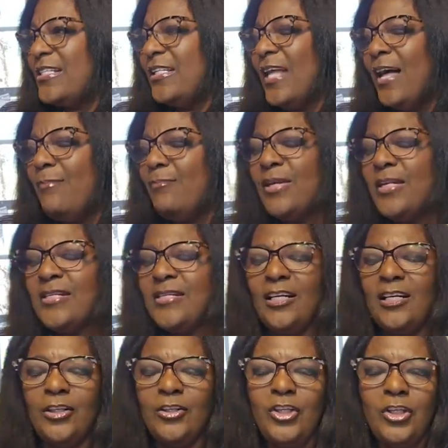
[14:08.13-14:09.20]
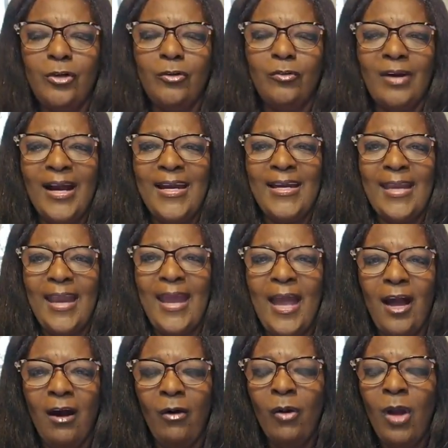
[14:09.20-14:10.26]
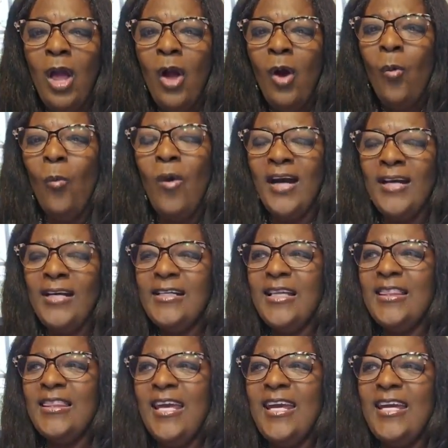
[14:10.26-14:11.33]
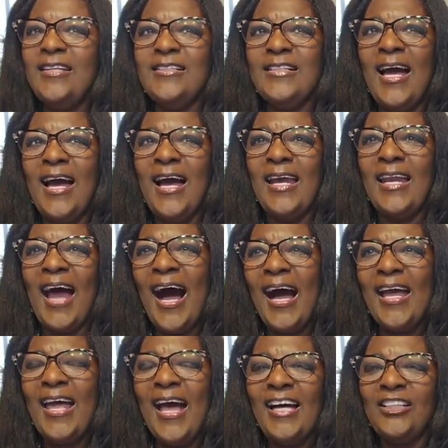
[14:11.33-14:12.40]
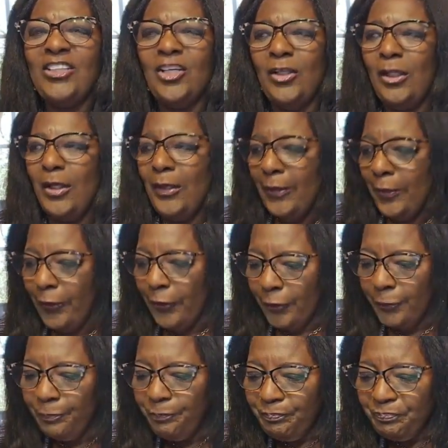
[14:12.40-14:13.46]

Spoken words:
Let me tell you right now, one of the things that I had to learn